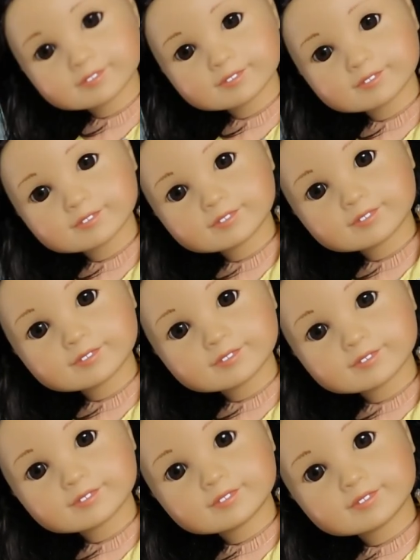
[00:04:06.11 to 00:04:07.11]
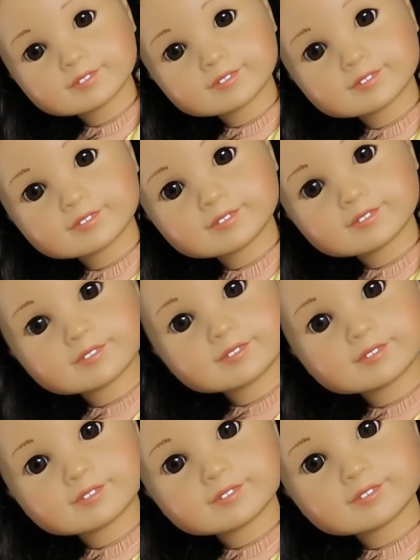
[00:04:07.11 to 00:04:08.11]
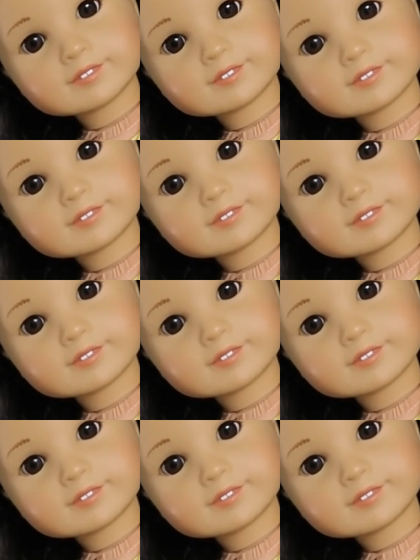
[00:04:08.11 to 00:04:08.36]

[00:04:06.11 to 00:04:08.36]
You just want me to brush it? Yeah.